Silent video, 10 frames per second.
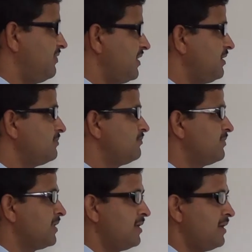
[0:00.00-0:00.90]
thing.
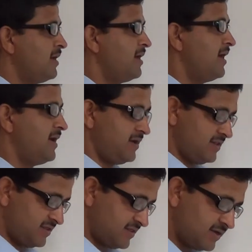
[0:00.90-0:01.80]
And
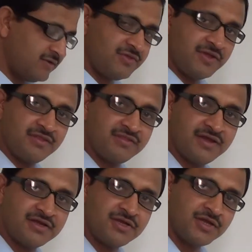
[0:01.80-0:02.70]
the second thing is
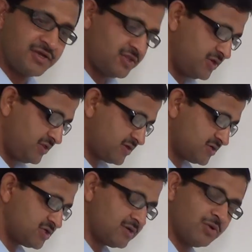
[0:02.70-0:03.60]
that the
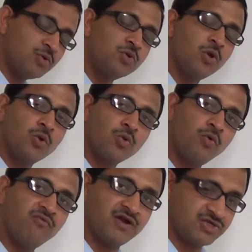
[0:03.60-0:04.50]
discussion about
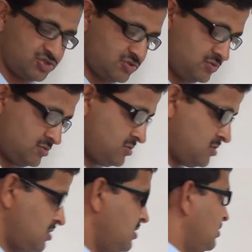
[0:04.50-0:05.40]
co-function.
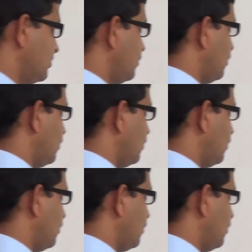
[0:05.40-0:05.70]
So